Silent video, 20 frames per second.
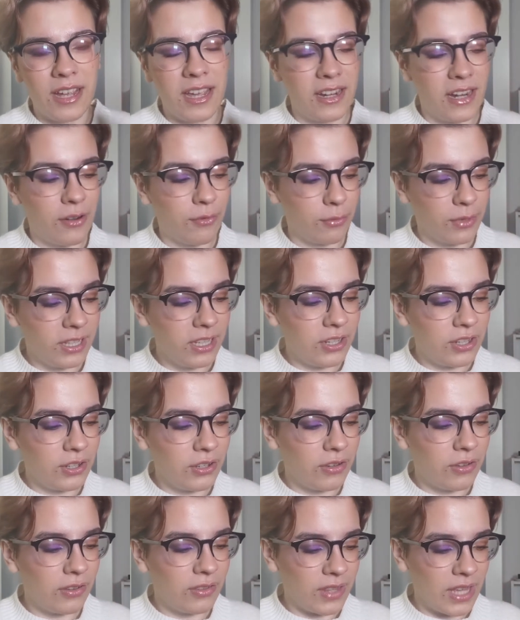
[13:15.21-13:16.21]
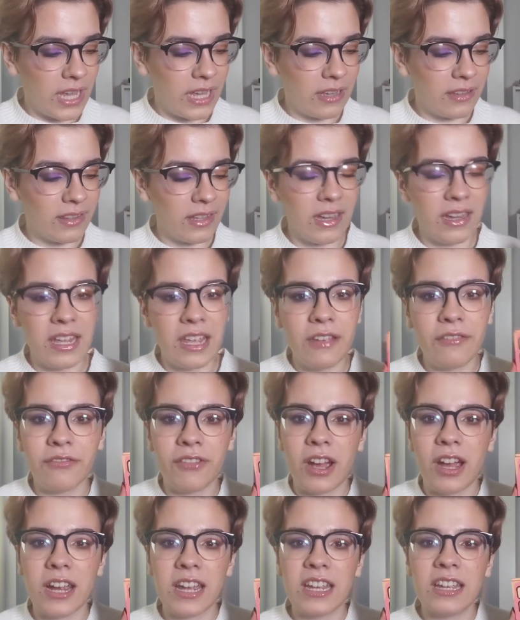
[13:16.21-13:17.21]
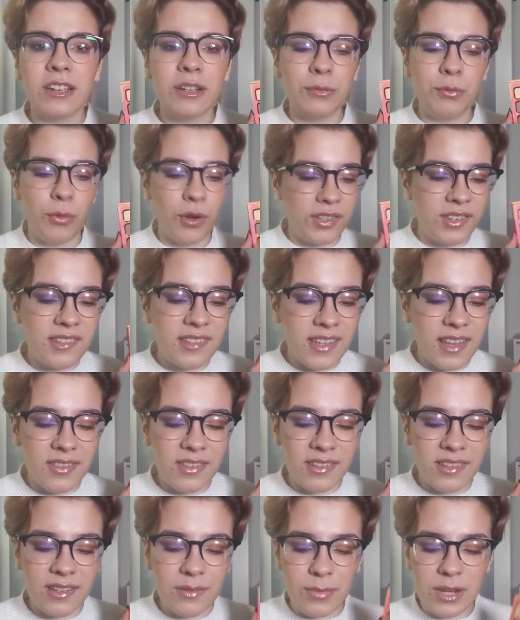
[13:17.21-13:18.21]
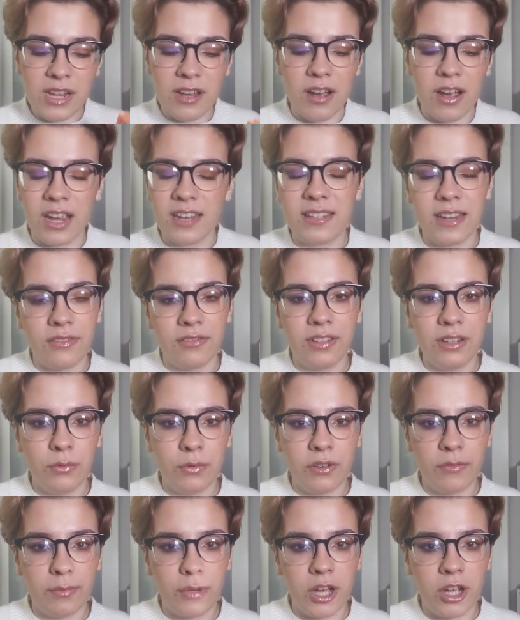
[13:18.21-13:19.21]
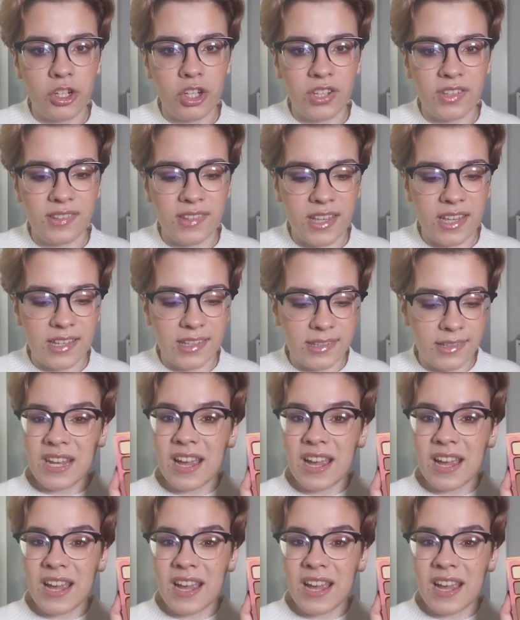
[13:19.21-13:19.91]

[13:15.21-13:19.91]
And I really do think that if I wasn't sent this in PR, I definitely would have purchased this.